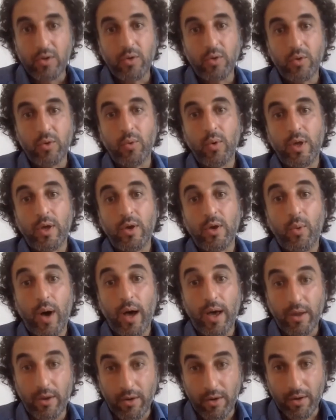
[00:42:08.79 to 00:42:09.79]
to
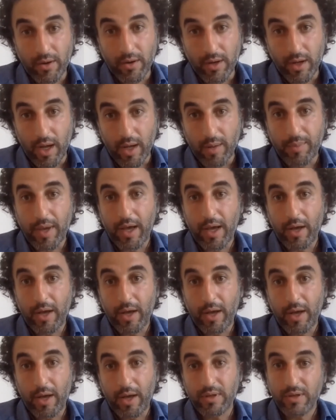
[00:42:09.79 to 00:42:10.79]
inquire
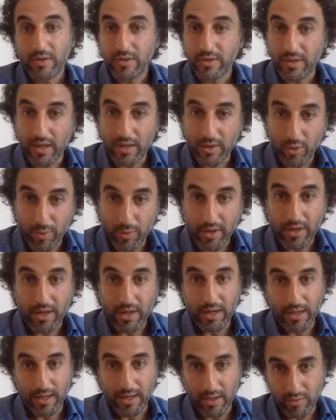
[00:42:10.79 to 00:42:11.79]
about these
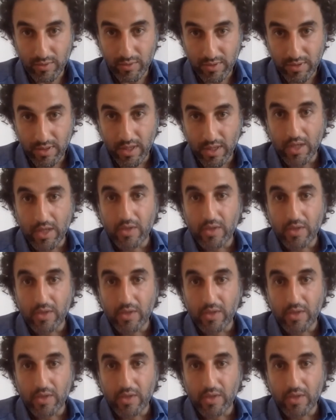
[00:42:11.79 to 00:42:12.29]
numerical accounts.